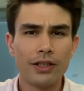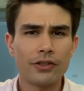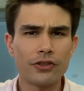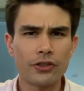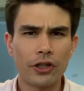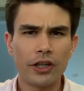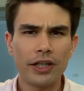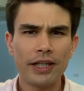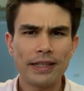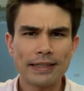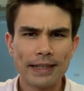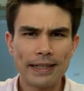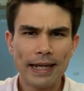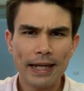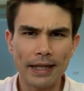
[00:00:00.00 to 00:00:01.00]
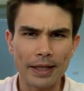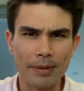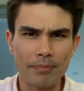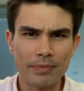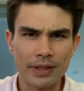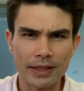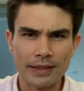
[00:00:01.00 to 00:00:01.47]
Starting
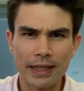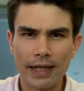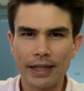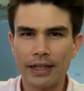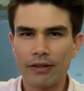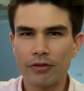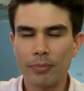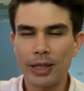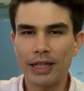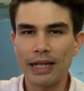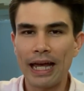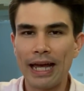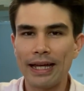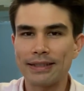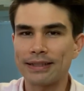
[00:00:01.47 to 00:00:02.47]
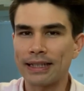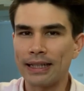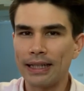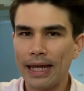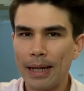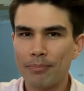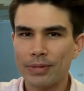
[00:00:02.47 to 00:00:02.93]
today, the Thai government has
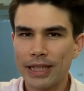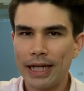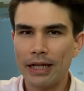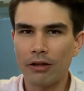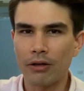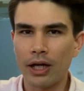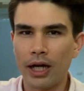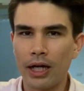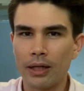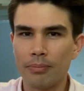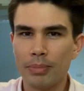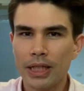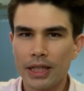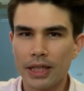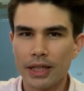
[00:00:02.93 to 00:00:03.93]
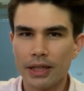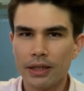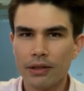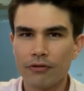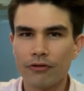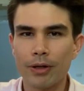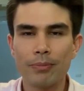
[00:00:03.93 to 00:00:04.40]
clamped down on
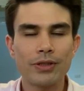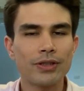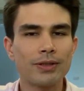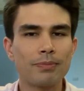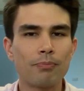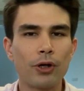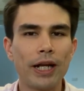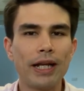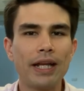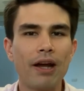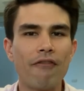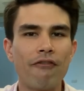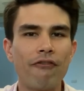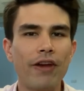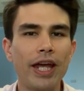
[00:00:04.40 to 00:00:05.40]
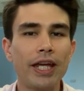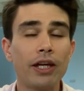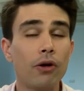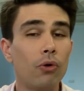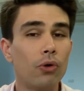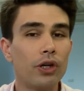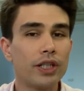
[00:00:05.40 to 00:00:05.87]
media from spreading fake
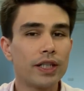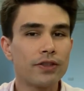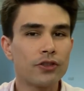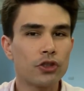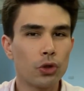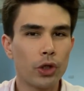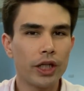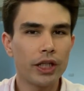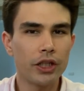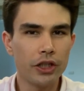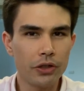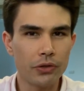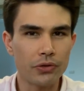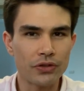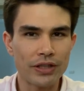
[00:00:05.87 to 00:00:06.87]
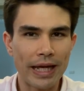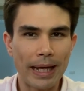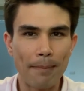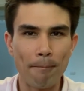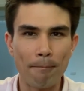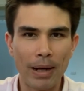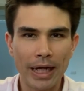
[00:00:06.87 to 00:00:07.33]
or distorted news
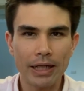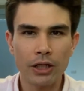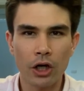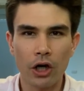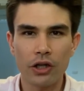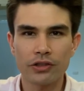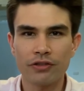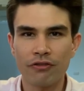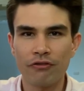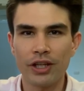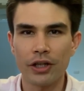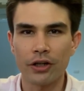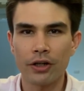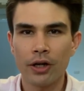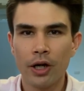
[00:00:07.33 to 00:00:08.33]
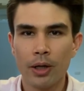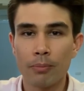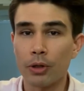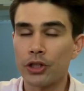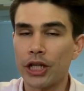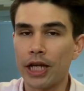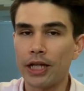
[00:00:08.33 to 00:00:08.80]
that might cause fear
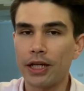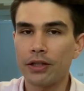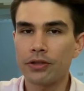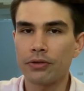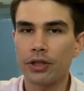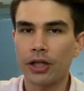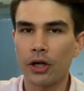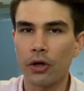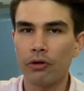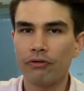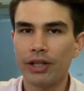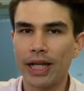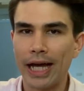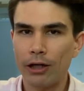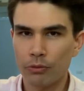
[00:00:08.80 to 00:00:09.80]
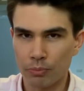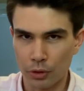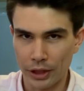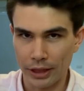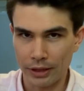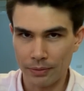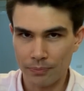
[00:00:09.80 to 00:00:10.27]
pertaining to the COVID
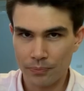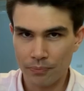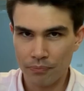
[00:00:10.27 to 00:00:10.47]
outbreak.